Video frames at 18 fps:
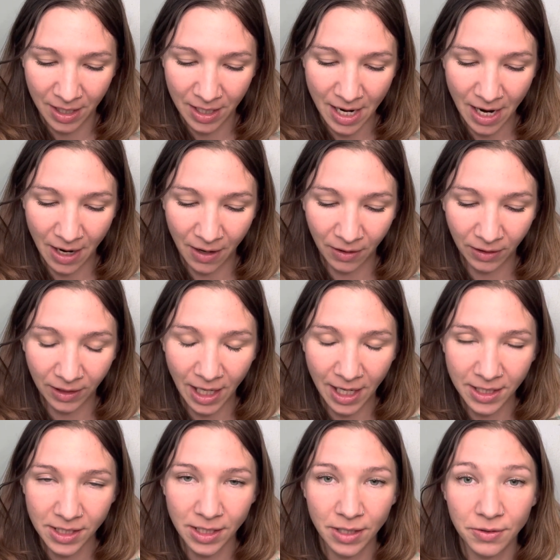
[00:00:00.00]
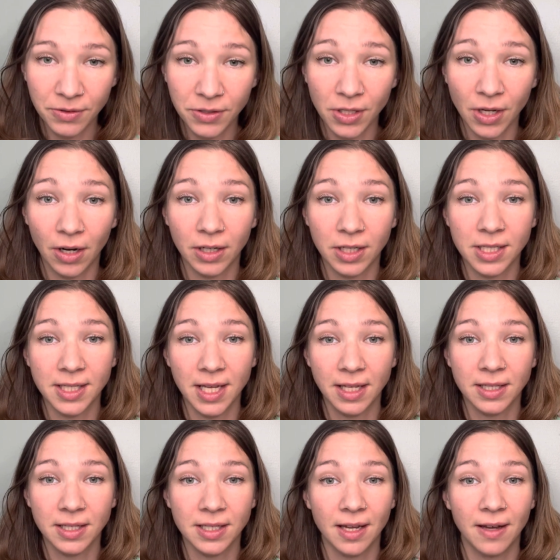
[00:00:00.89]
Now let's use our
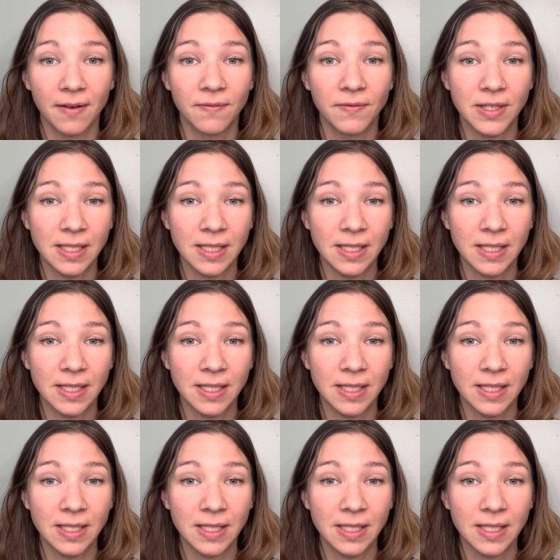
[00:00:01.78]
sense of